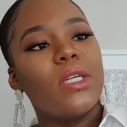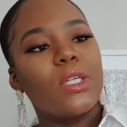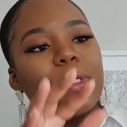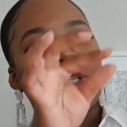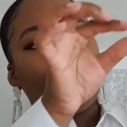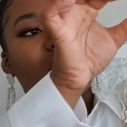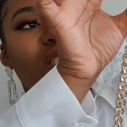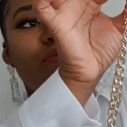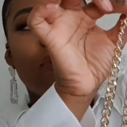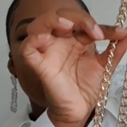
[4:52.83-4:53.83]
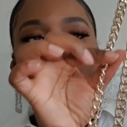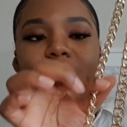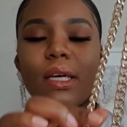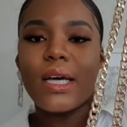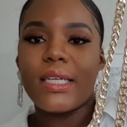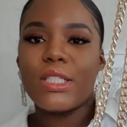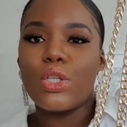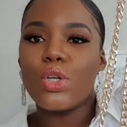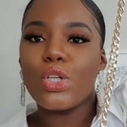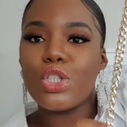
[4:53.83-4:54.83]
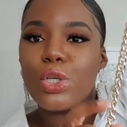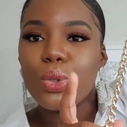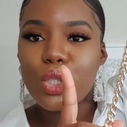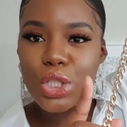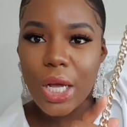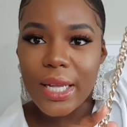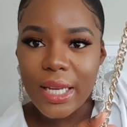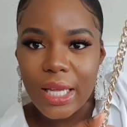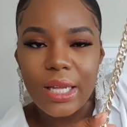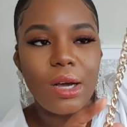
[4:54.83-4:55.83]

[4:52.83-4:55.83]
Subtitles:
So it's got this really nice, not too shiny,